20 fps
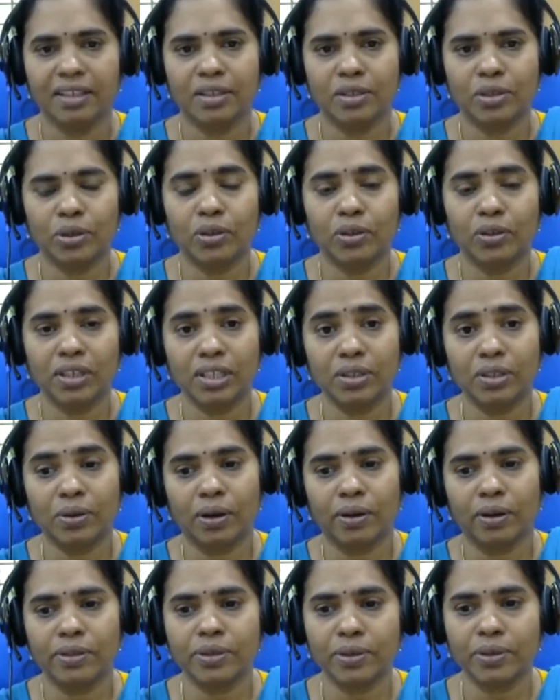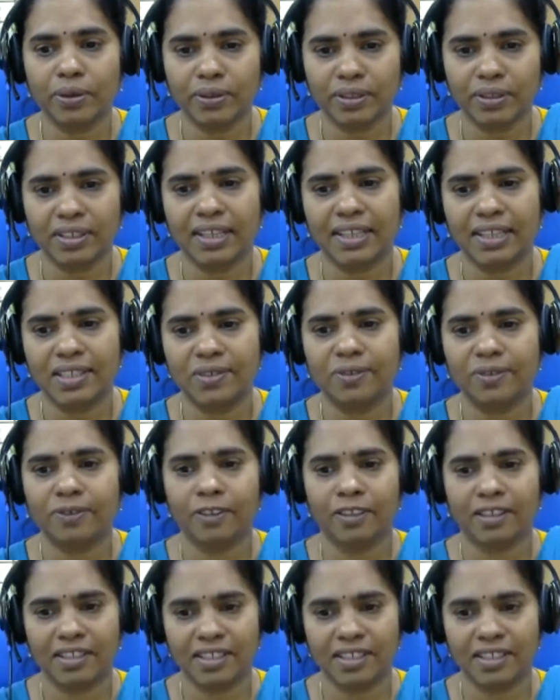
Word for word: so you need to also test for